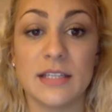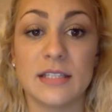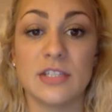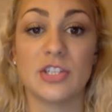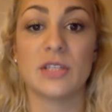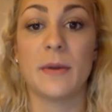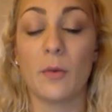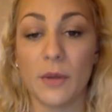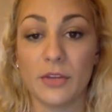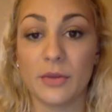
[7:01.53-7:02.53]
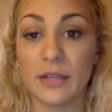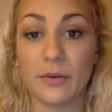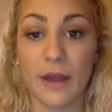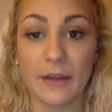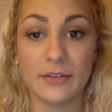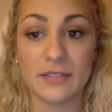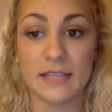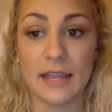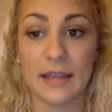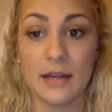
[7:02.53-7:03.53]
isn't just about what you hear or how you
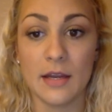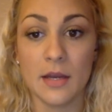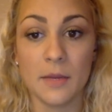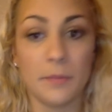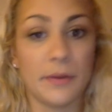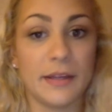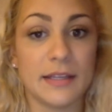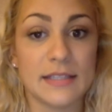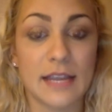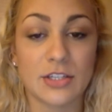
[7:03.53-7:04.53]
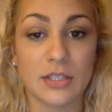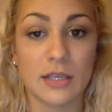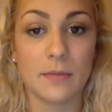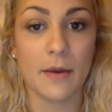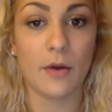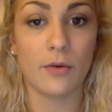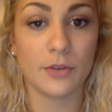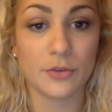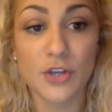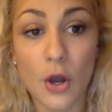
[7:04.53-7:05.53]
say it, but it's actually about
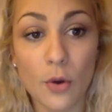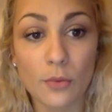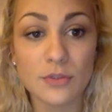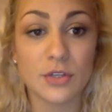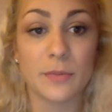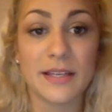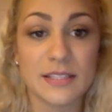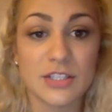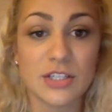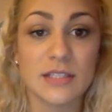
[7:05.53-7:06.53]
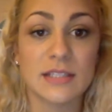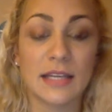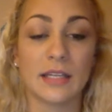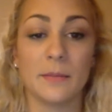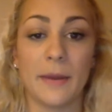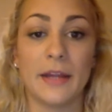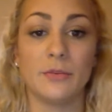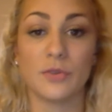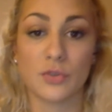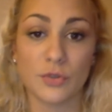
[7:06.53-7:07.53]
your tones, your messages, and
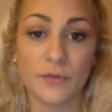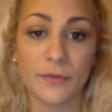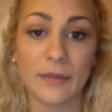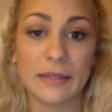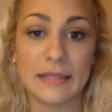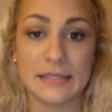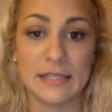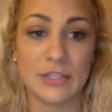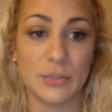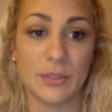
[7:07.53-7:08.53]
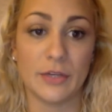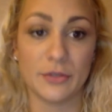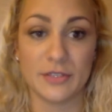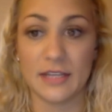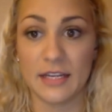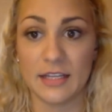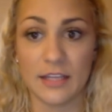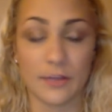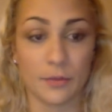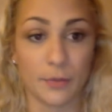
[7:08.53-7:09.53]
combined with truthfully listening to and understanding
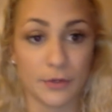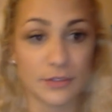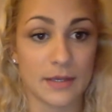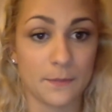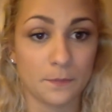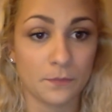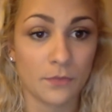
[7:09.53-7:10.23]
the other person.